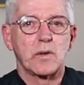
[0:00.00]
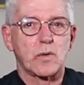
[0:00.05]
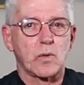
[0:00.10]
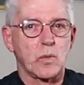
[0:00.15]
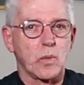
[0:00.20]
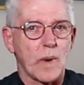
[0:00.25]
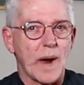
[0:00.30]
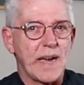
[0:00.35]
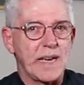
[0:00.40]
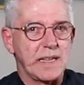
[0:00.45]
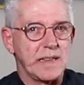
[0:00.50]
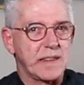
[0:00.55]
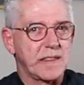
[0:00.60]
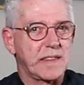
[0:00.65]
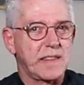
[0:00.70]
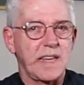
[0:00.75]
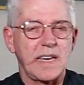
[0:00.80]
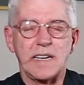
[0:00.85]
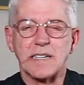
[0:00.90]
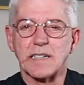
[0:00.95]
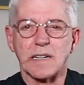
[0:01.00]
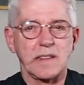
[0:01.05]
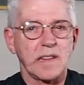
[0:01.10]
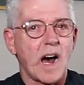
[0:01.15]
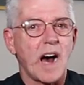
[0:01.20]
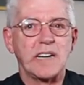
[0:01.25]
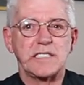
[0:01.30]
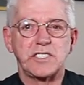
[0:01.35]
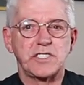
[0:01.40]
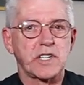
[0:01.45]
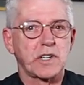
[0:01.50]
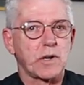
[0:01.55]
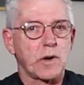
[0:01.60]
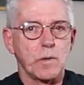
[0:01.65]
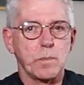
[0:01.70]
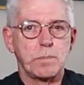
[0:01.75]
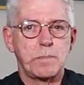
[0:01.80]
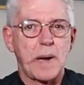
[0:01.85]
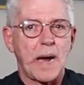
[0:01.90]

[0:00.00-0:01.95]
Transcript: great theological